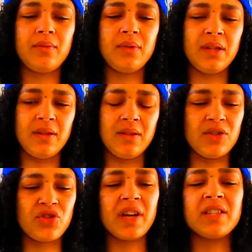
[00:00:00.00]
in the
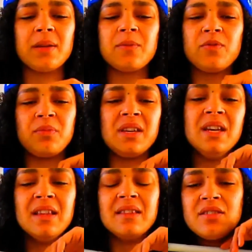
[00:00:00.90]
triceps for me,
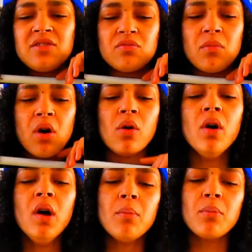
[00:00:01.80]
this
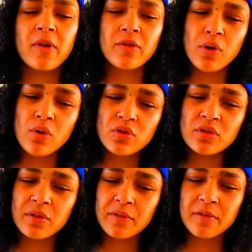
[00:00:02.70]
small. What I also
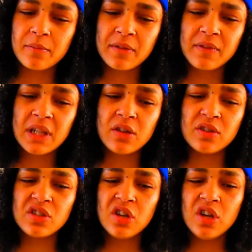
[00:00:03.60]
learned from that video
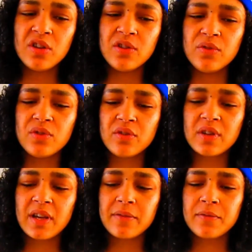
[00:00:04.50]
is you don't
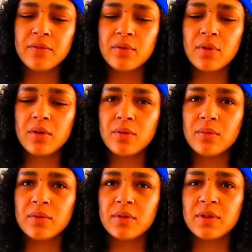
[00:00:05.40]
have to
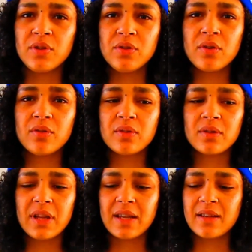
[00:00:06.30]
go, you
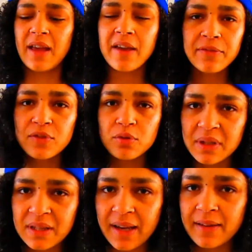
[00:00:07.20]
don't like have to
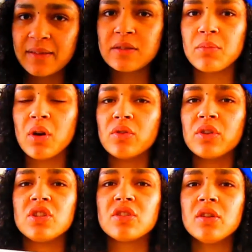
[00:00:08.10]
be that small.
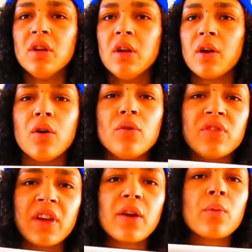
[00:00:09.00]
You just go
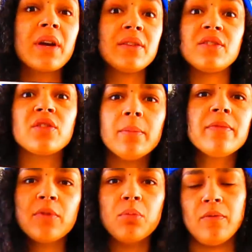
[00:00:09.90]
there where it's
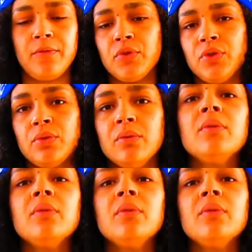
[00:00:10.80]
comfortable for you.